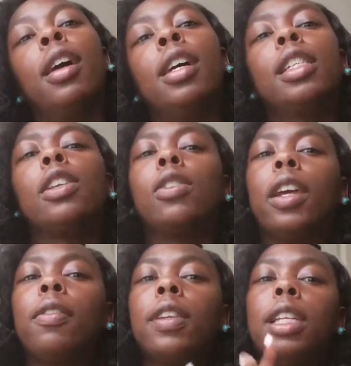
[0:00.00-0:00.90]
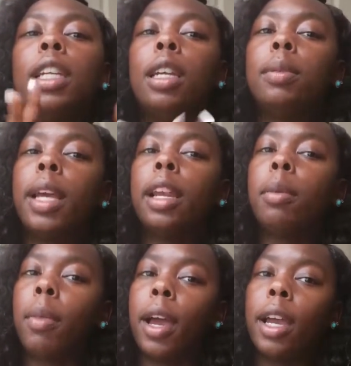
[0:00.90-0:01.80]
So definitely keep that in
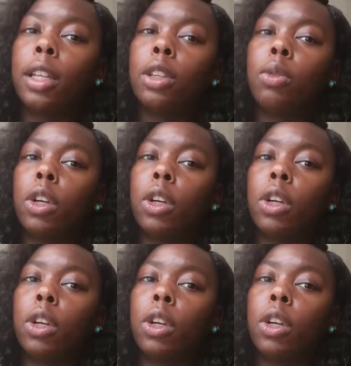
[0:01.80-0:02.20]
mind throughout your